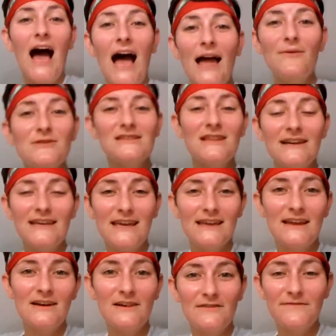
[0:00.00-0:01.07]
I was lucky
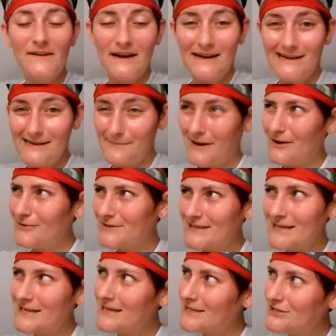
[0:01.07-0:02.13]
enough about
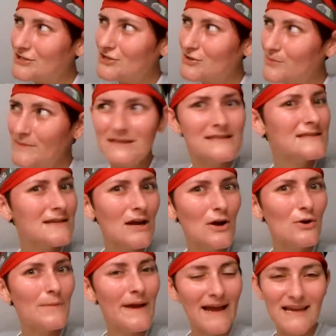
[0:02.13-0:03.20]
2 months
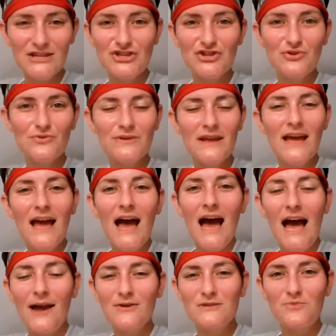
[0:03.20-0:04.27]
ago, back in June,
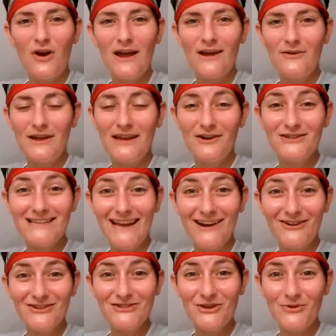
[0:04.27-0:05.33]
I was brought out here to
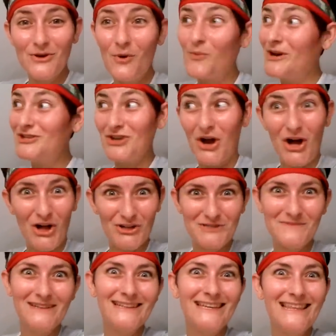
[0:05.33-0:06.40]
Arizona, which
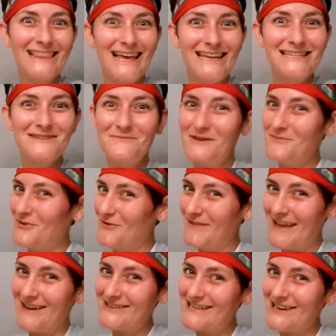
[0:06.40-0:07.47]
ultimately led to me
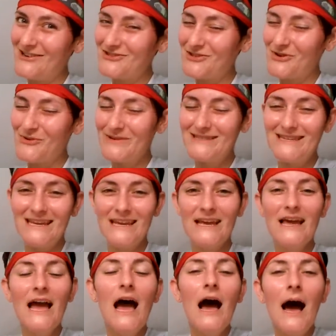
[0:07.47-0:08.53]
moving out to Arizona with
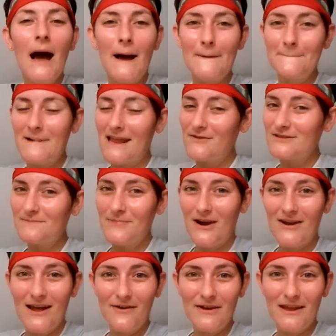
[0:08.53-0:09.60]
Dee. But I was
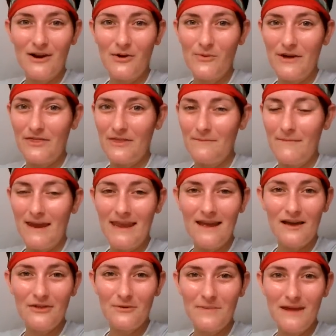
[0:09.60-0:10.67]
brought out here with many
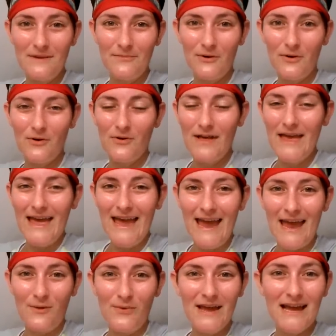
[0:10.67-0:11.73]
other people,
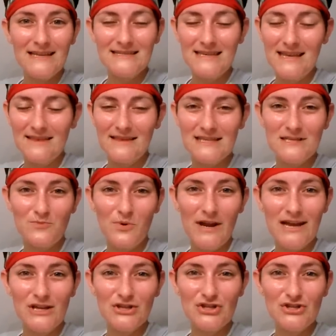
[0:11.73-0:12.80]
and we got to see the
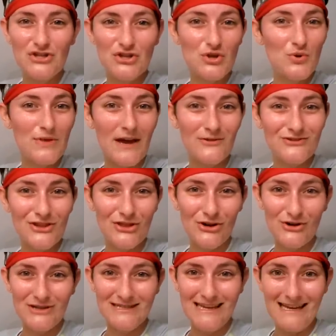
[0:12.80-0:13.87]
spring
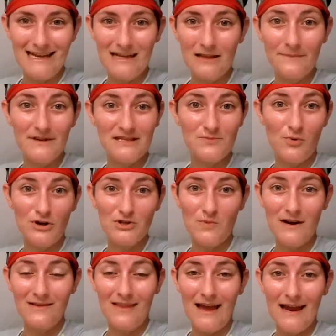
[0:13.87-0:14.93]
2013 Columbia
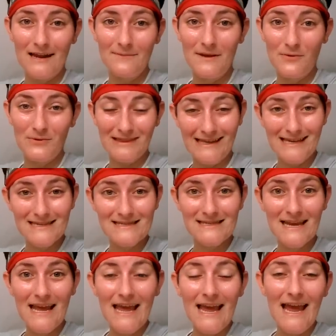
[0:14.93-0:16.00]
Sportswear line be
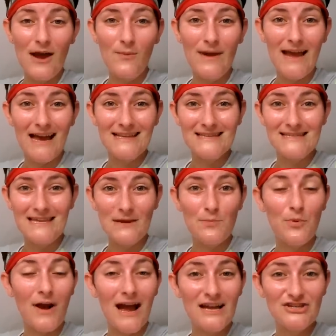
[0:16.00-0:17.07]
released, and we got to
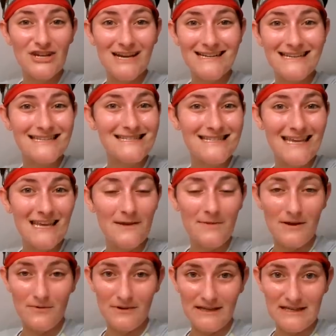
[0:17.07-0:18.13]
see Project Z
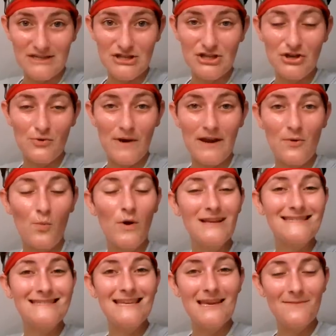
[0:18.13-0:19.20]
be released too. And
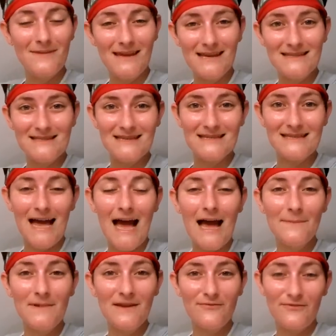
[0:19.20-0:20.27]
what Z means is
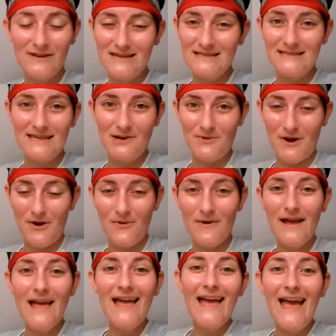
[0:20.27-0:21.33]

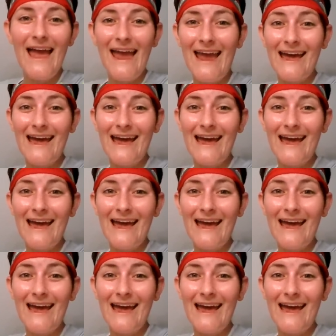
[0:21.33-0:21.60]
Omni-FreezeZERO.